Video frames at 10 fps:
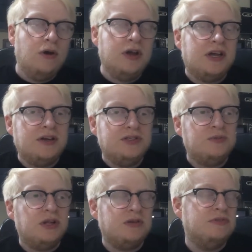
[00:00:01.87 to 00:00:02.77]
Alright guys,
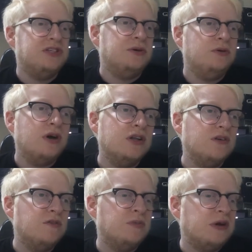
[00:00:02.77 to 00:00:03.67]
welcome to
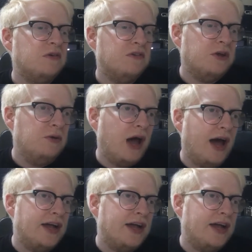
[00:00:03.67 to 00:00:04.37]
another beer review,